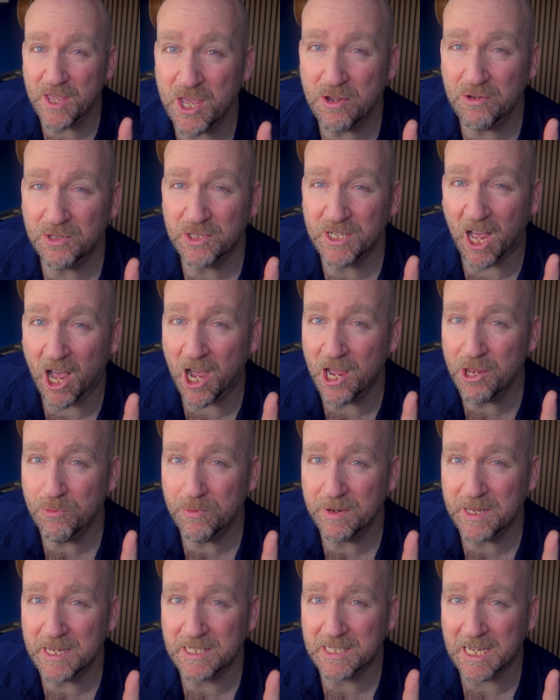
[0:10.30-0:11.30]
used
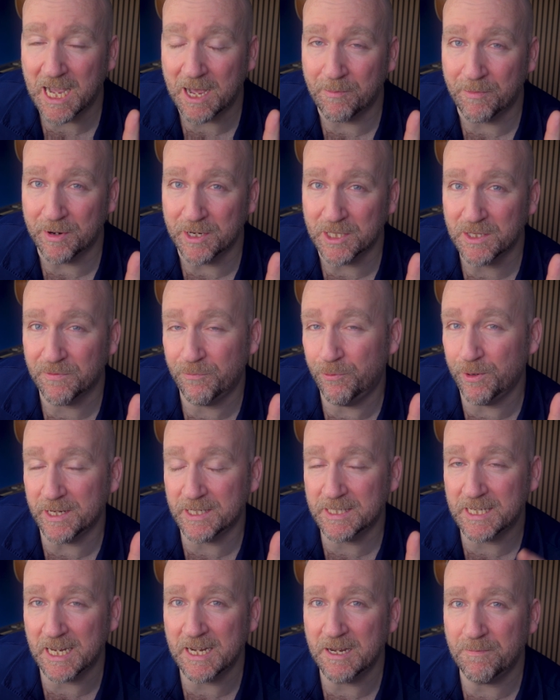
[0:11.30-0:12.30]
either of these cameras for an
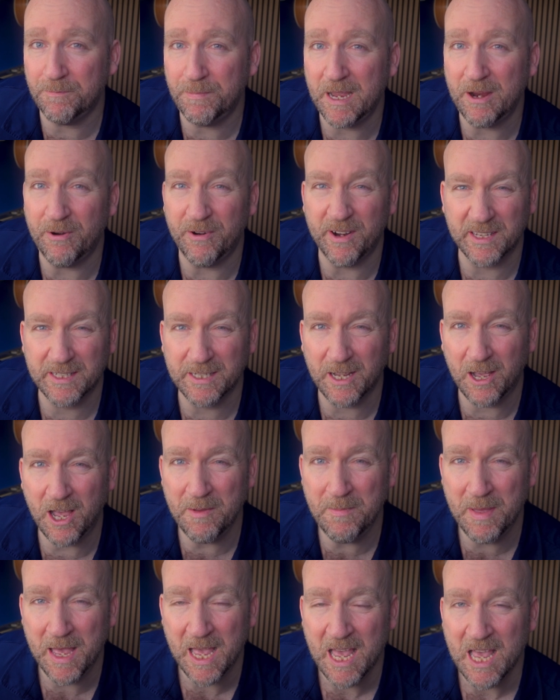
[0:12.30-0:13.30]
extended period of
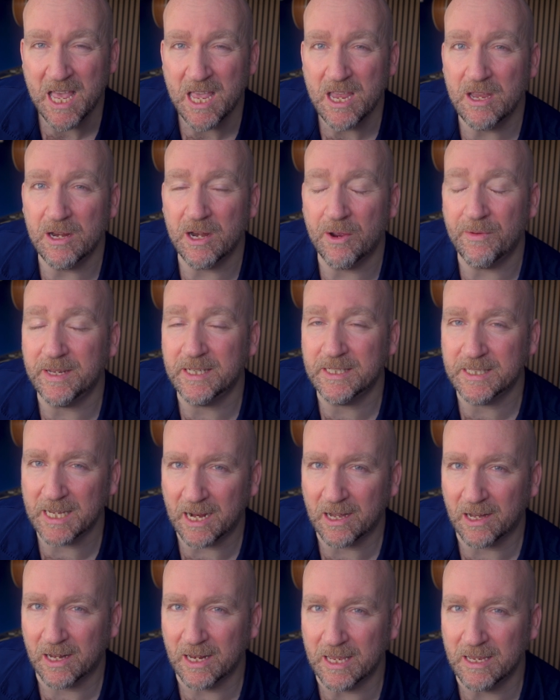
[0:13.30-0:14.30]
time, you know
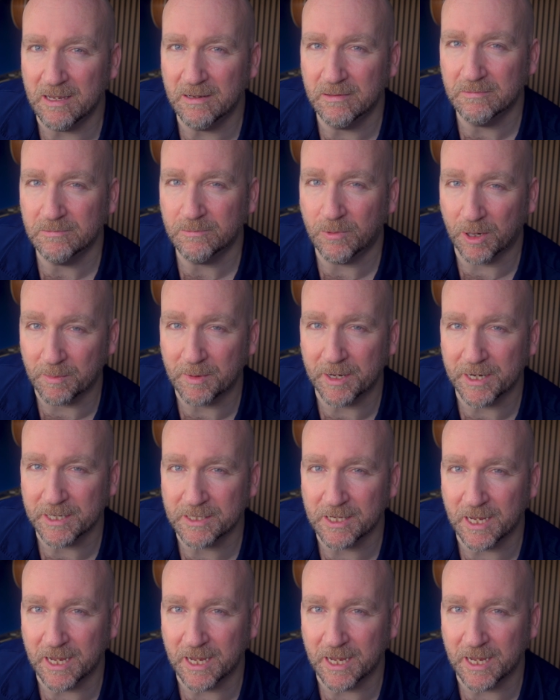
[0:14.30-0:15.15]
exactly what I'm going to